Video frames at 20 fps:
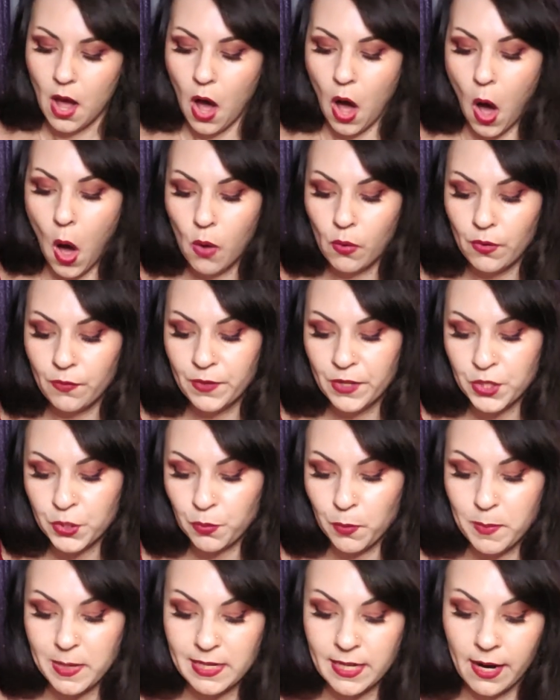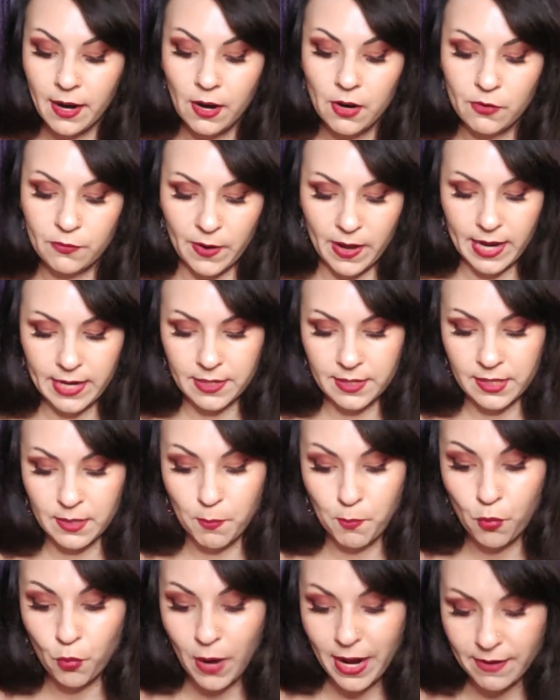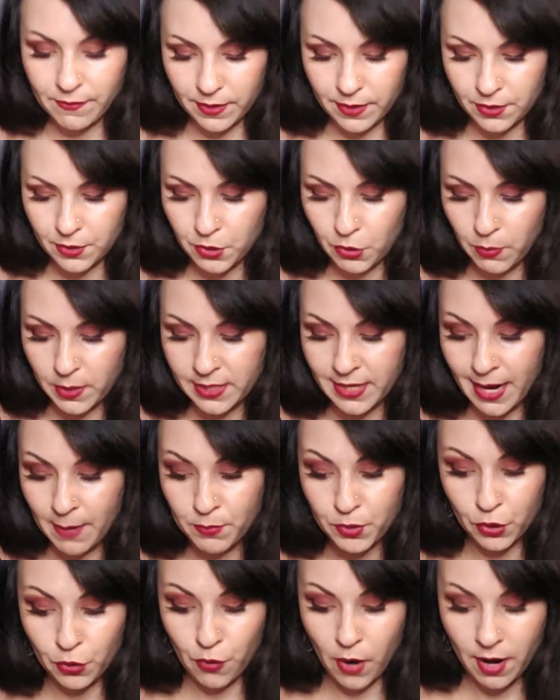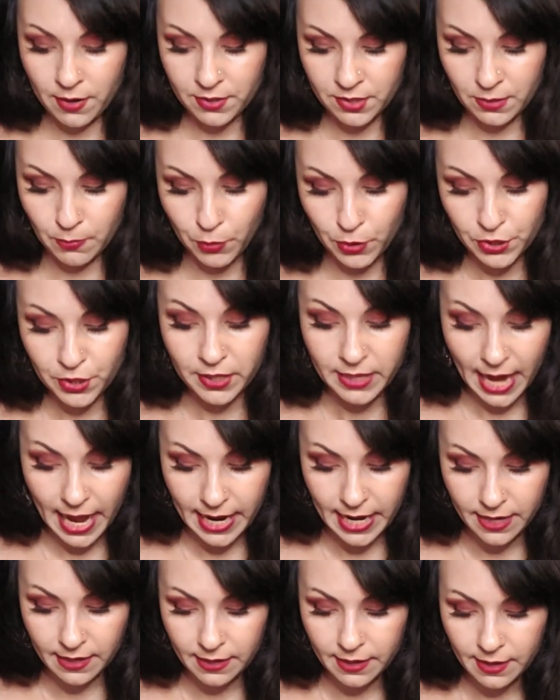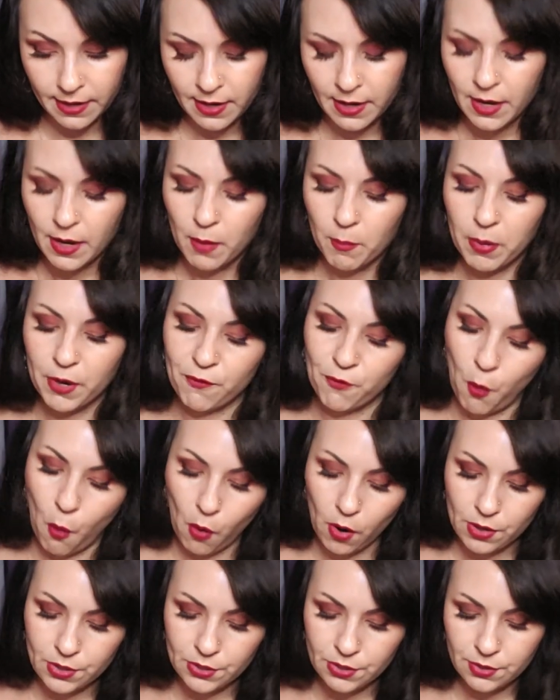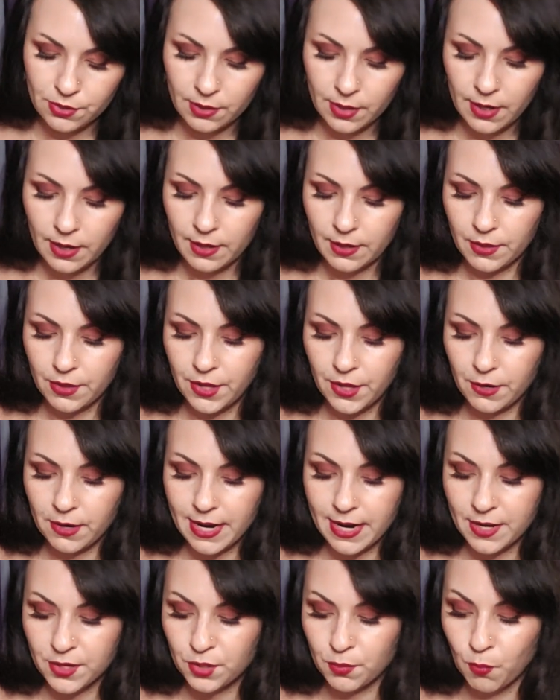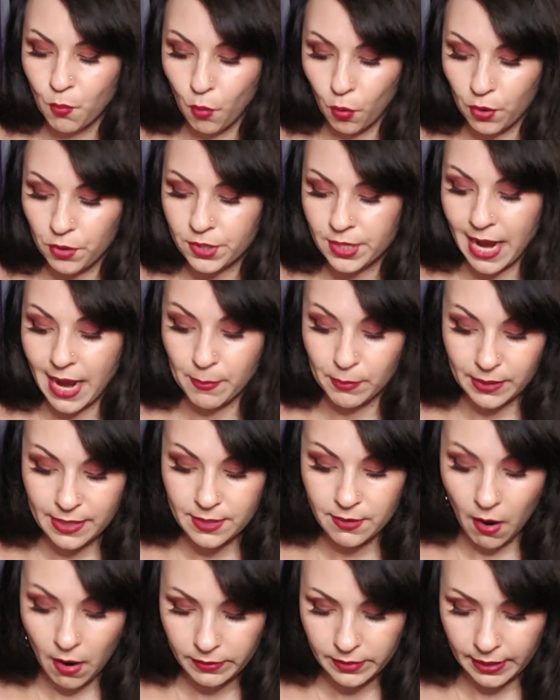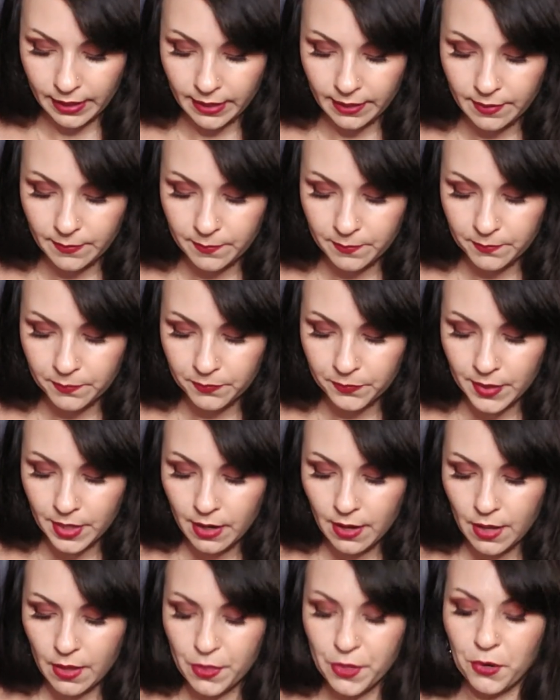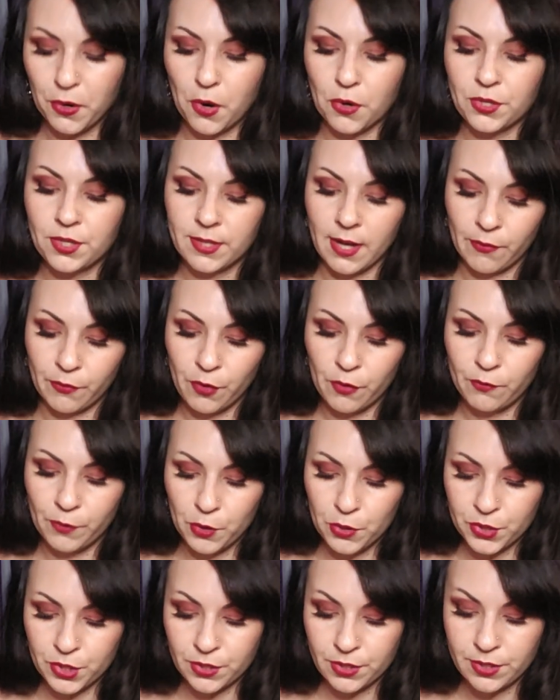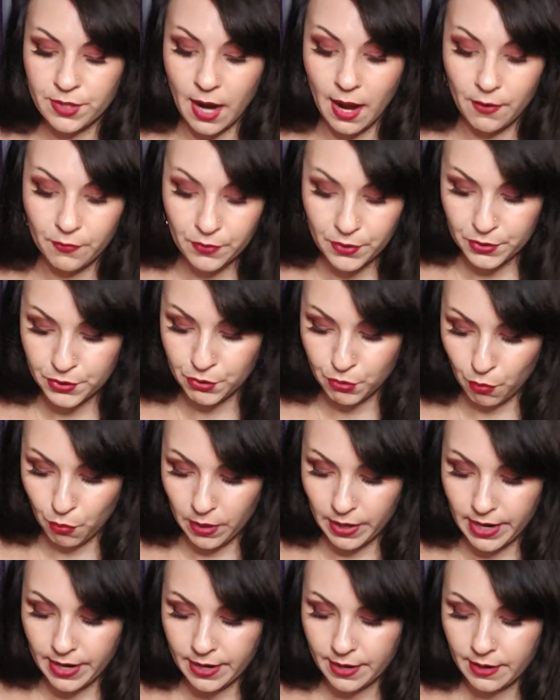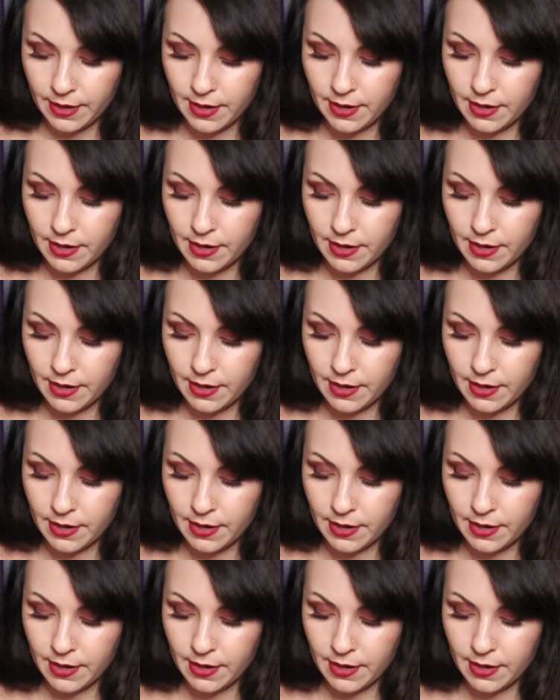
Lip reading: All of this would be terrifying to the bravest who attempt to cross the bridge at night, but of course, There is more to Emily's haunting. There are several versions of the story.